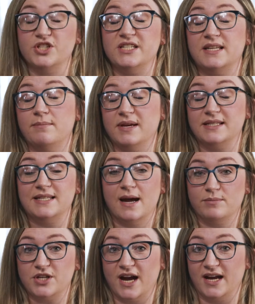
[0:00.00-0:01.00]
She sent me a
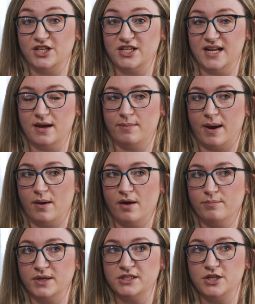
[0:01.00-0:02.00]
Snapchat, actually, about
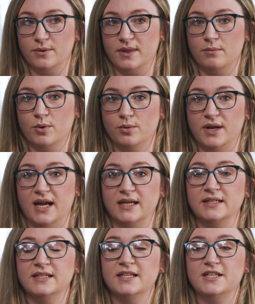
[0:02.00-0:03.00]
2:30 in the
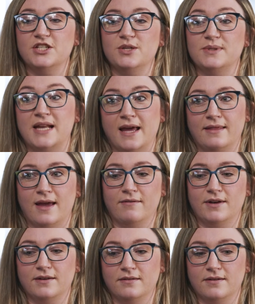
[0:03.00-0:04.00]
morning. She was laying
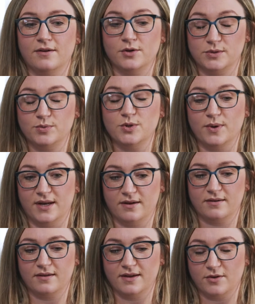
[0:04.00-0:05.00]
there in hospital in
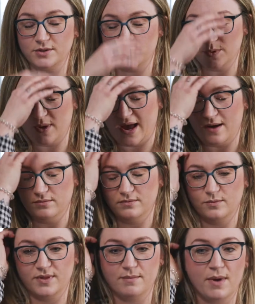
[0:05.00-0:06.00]
a hospital
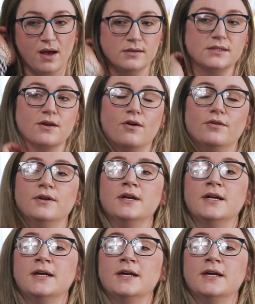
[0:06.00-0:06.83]
gown with a mask on.